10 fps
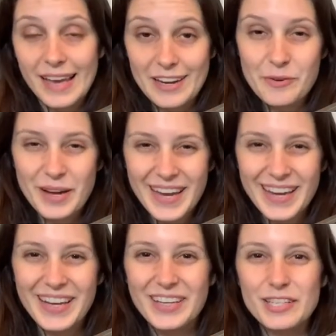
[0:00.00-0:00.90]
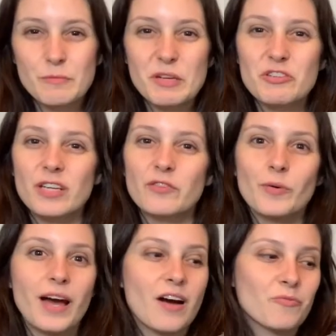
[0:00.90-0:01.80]
anyway, especially if you
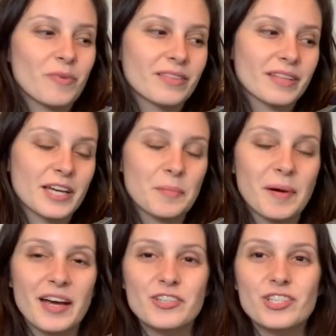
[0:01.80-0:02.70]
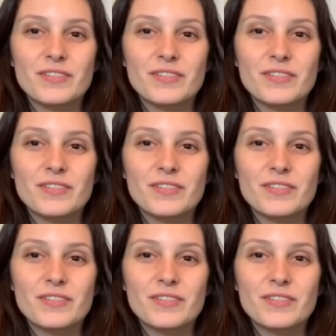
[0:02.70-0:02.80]
have one like my G.